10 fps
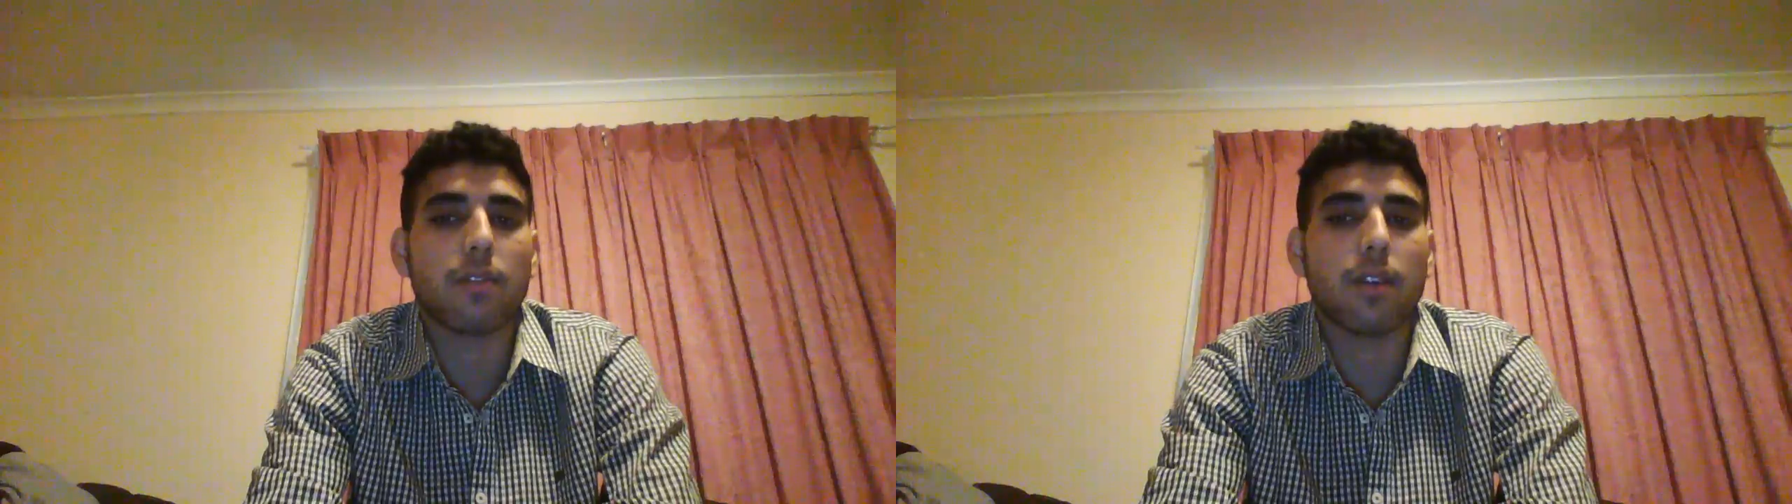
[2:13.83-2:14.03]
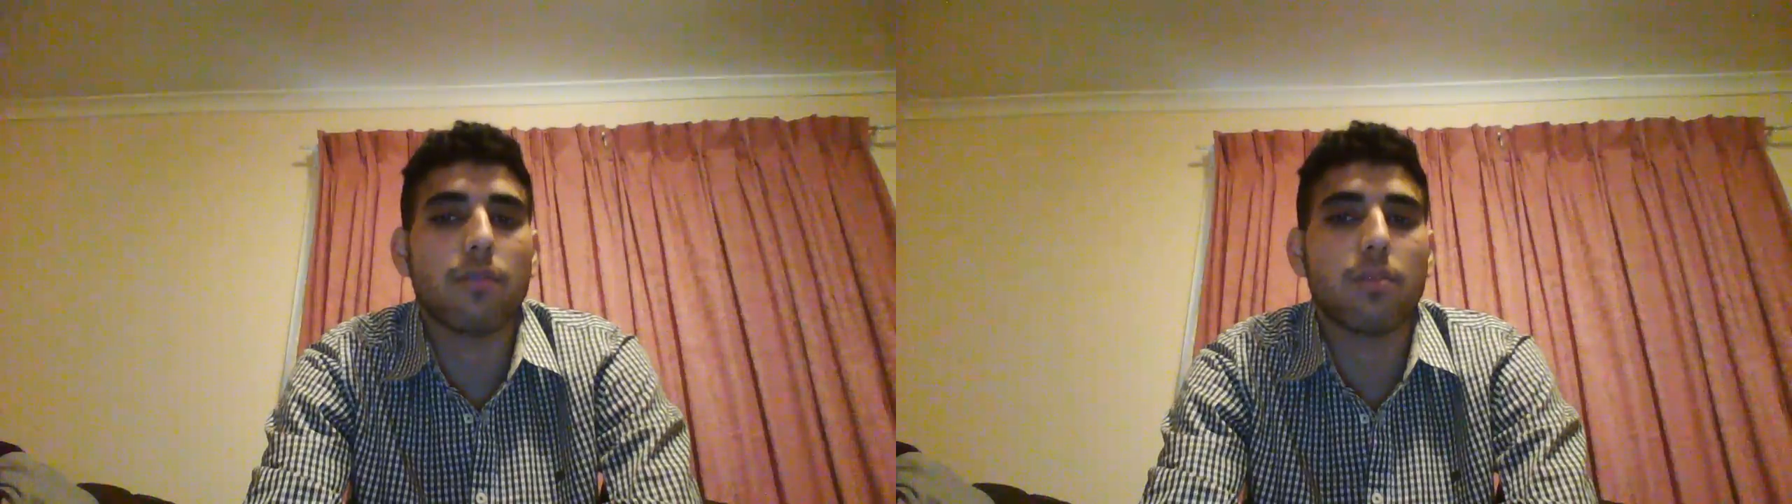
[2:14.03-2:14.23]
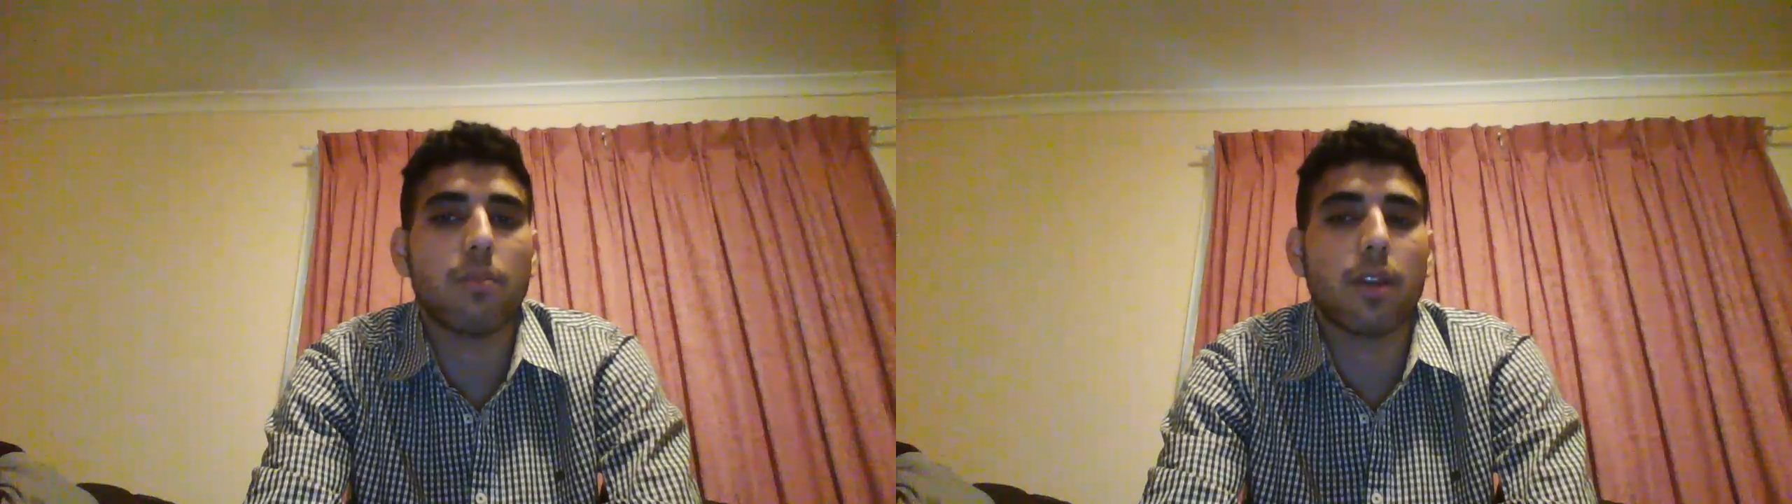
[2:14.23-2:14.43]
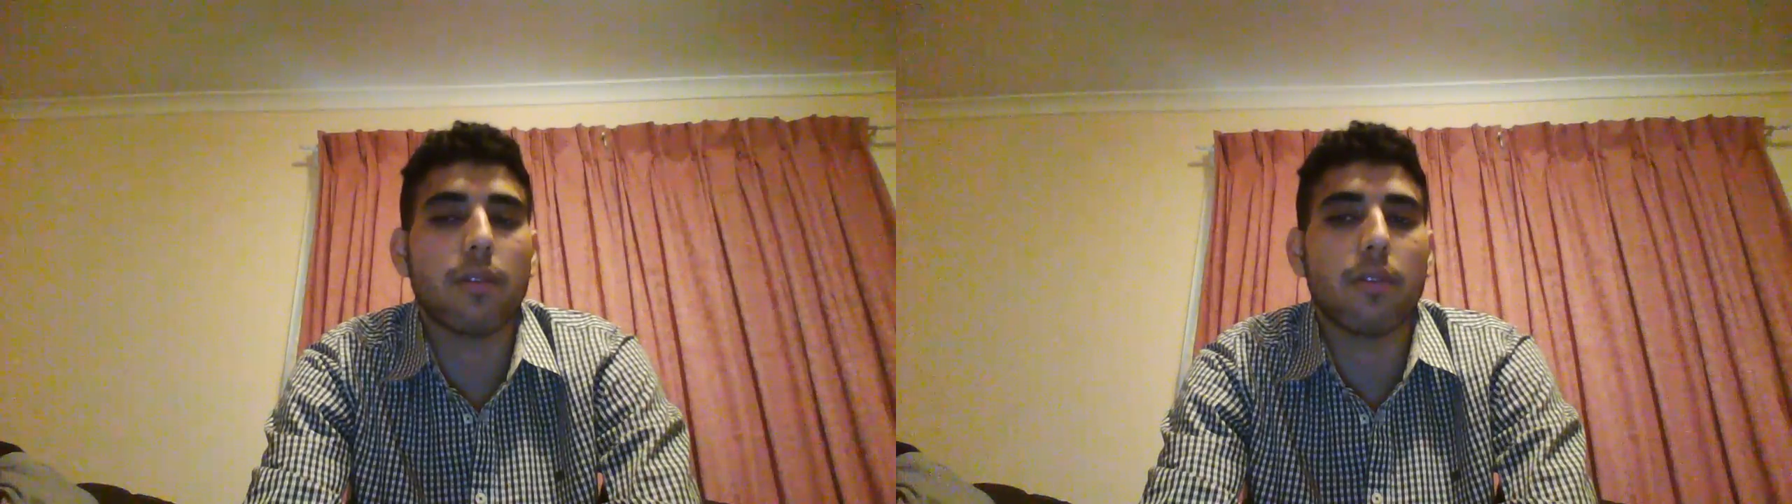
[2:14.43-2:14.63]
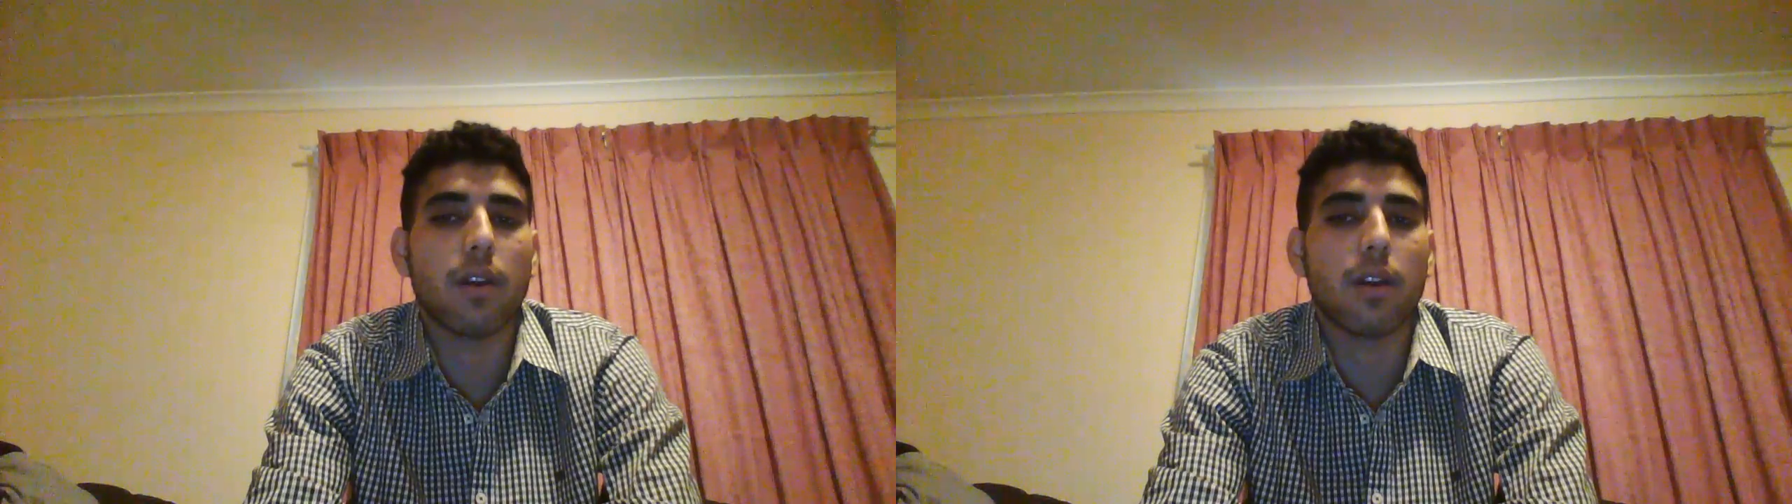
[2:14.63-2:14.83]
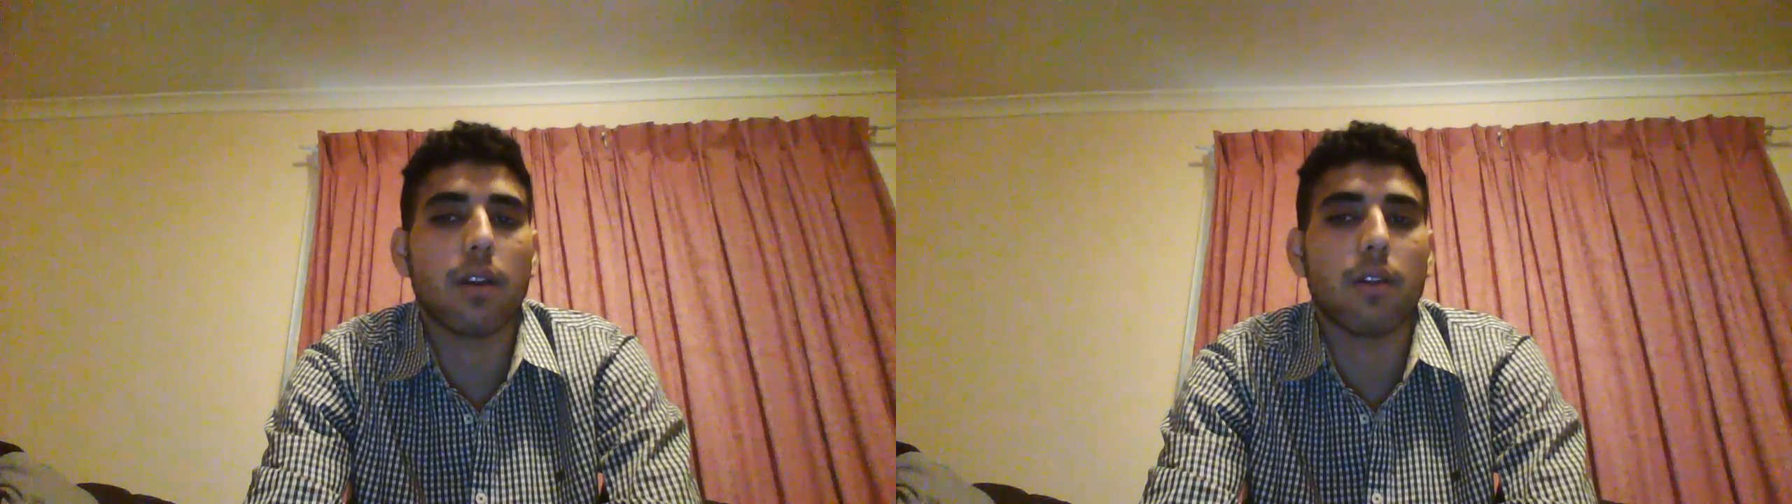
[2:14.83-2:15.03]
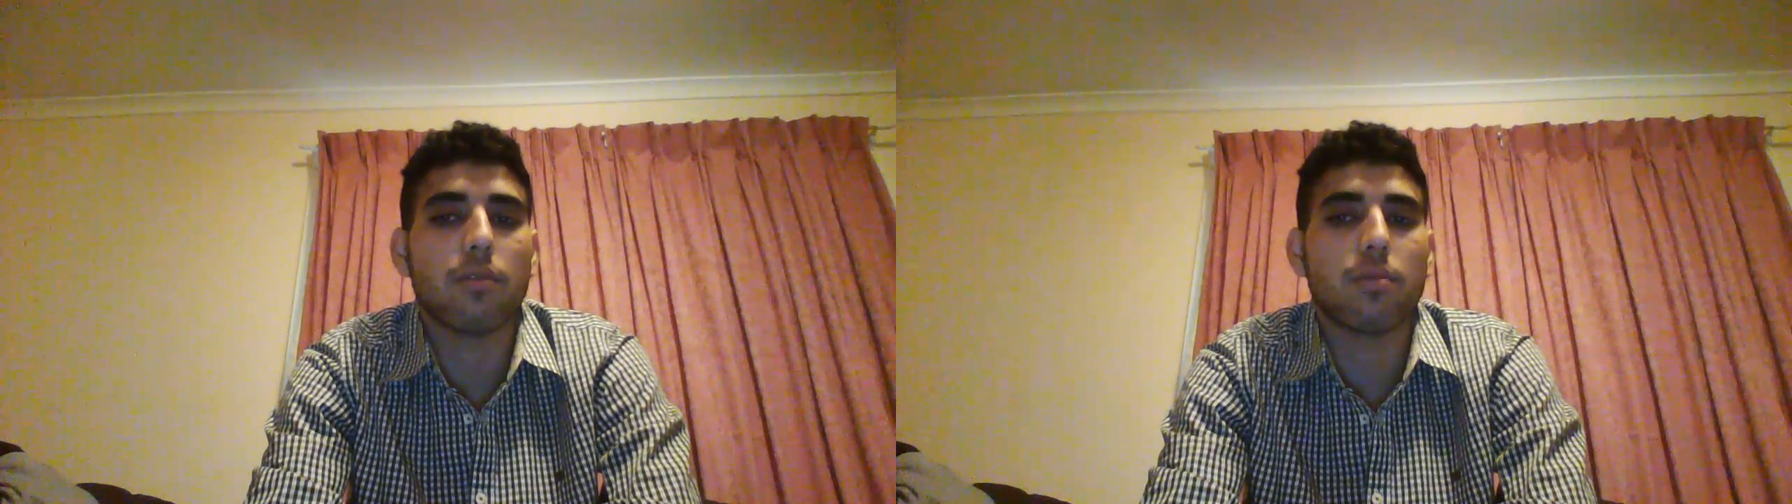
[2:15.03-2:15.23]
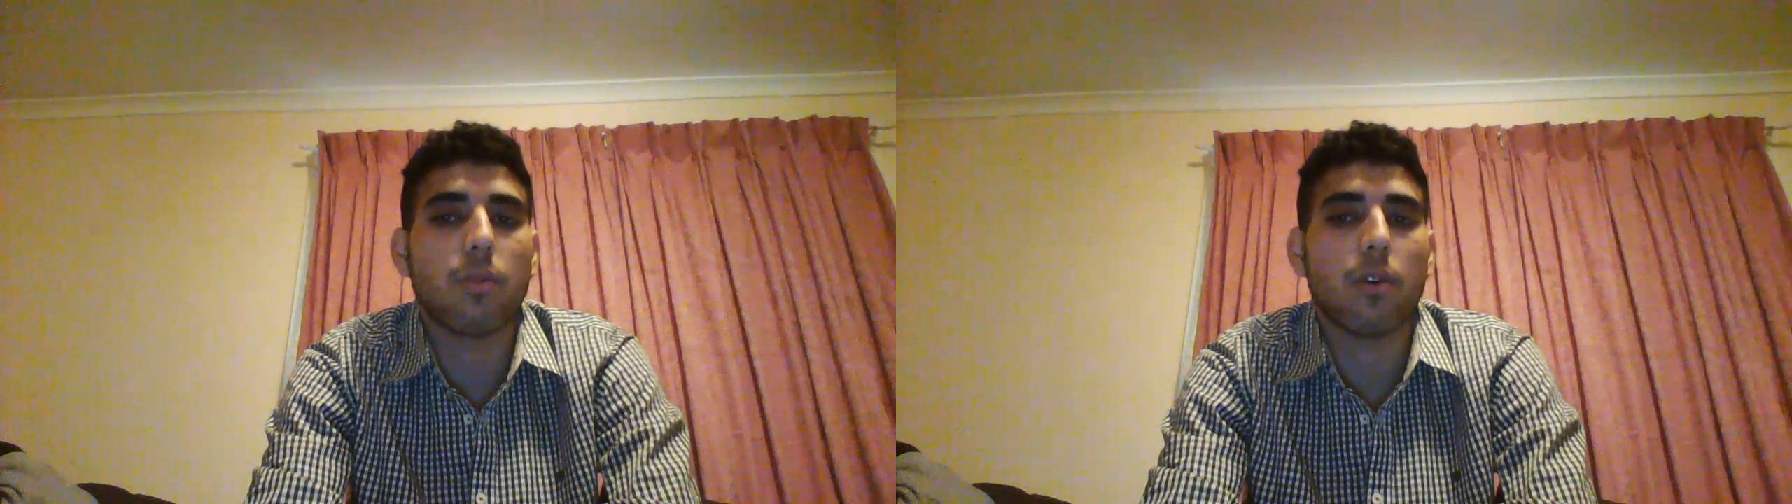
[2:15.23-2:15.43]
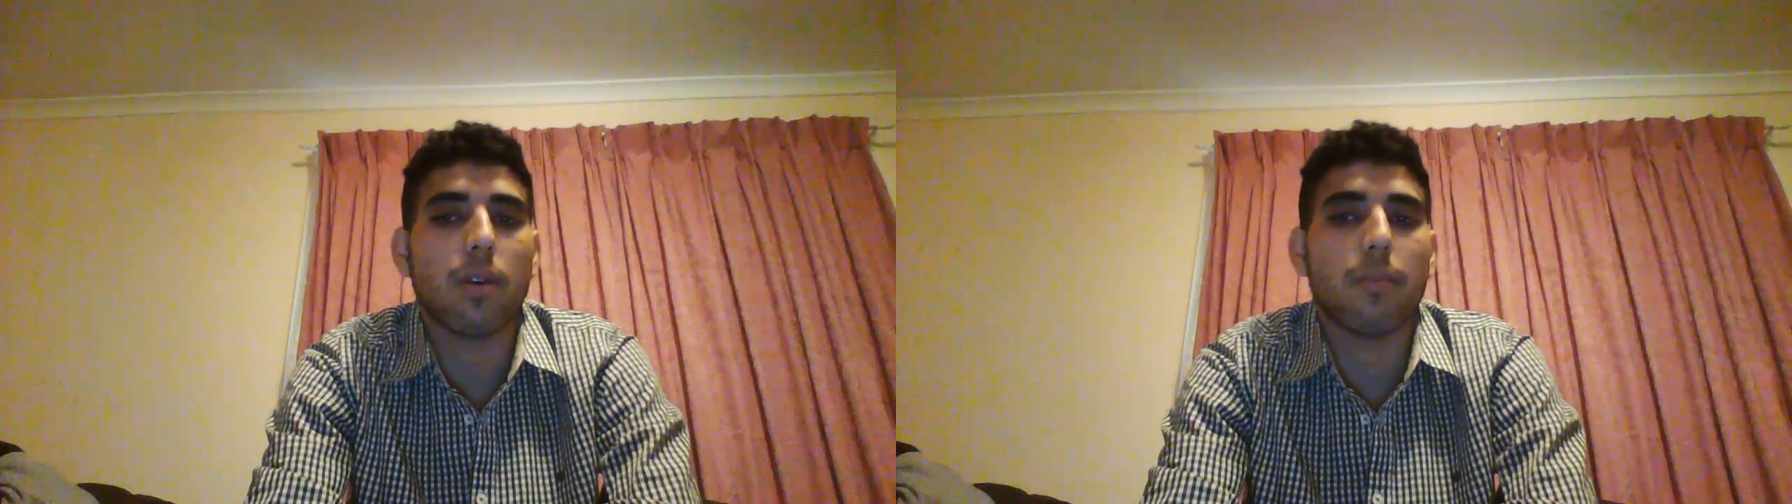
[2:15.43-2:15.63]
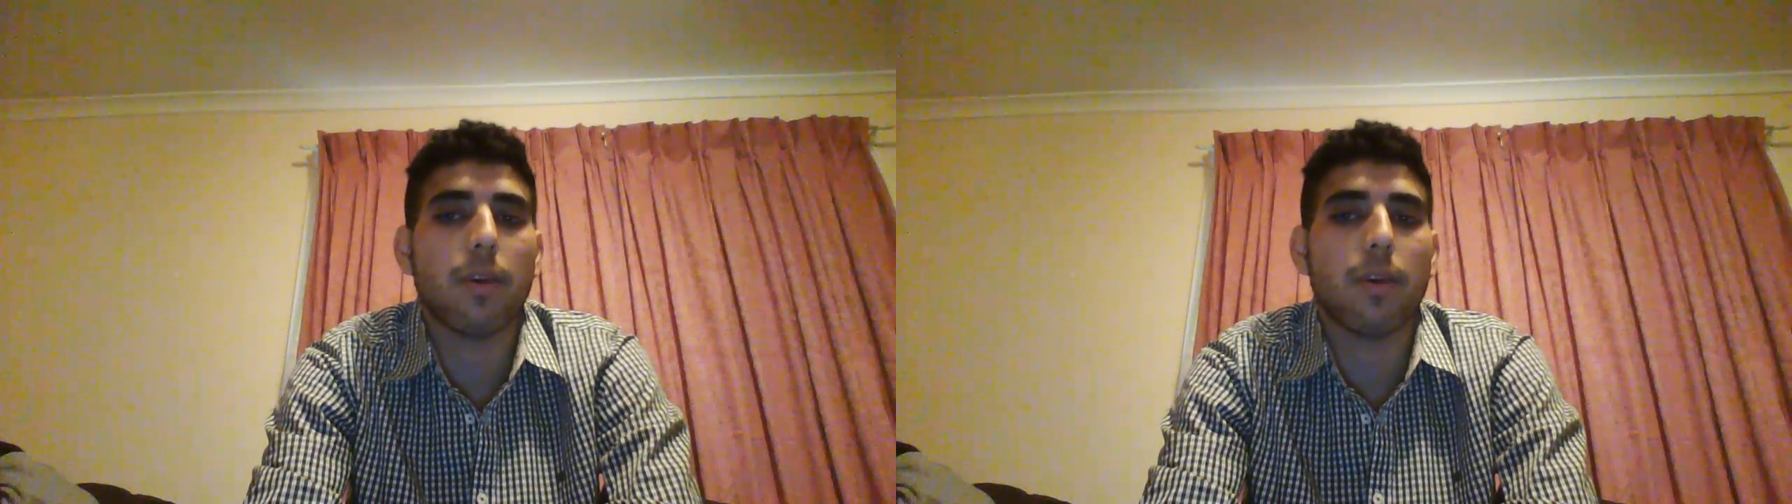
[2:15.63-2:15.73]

gives small